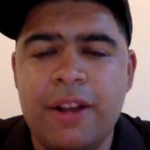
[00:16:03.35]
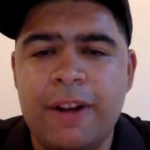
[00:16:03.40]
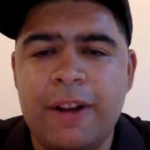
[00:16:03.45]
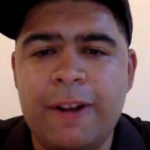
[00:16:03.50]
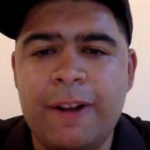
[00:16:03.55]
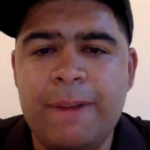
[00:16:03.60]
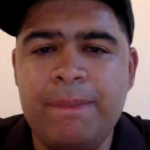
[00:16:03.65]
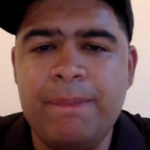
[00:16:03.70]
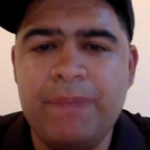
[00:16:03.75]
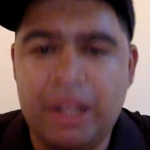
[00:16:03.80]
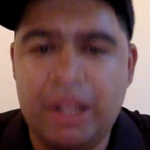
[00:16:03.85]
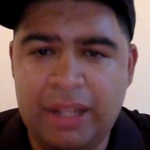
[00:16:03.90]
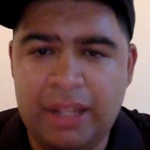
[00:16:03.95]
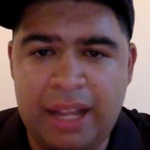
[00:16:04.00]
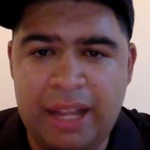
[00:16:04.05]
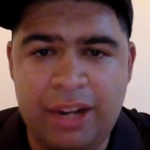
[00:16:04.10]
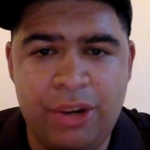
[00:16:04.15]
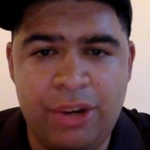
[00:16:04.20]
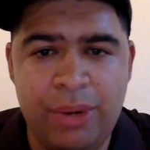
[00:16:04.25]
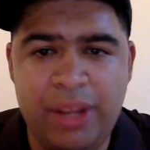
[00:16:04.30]
A
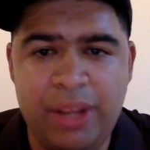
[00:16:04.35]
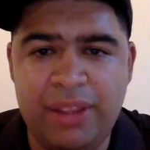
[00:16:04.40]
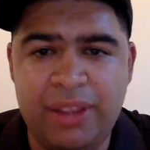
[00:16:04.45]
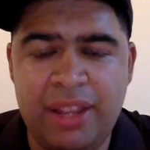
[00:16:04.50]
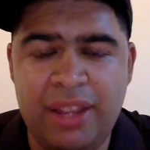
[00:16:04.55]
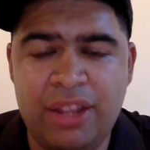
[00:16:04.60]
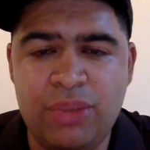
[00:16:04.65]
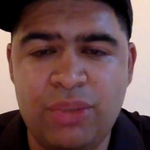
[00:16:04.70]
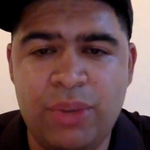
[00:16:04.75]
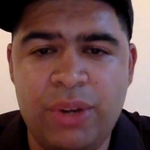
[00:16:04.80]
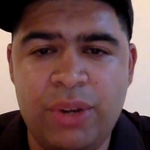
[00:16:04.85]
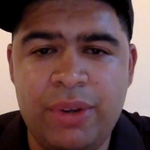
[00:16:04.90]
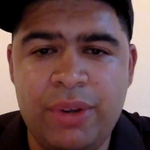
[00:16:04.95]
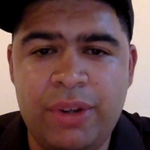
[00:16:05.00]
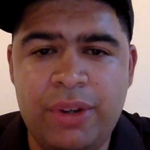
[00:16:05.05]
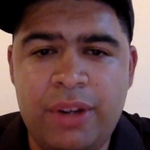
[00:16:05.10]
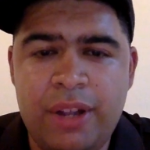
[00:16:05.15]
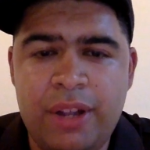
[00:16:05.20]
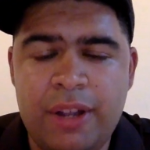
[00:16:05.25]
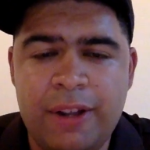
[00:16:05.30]
lot of great things went
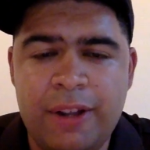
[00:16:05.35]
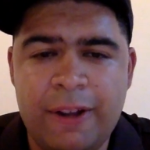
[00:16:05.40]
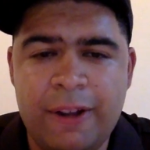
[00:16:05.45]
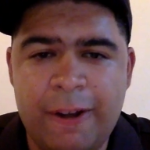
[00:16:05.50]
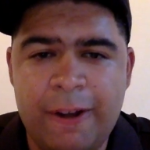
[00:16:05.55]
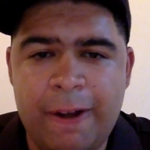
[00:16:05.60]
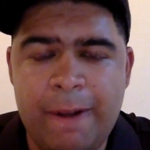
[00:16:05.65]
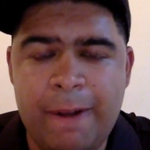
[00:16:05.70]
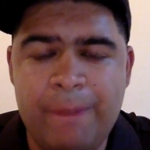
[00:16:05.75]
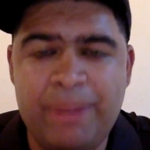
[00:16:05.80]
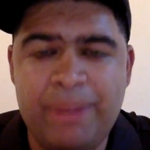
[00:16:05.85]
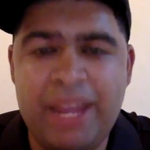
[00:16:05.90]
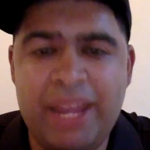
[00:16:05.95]
on.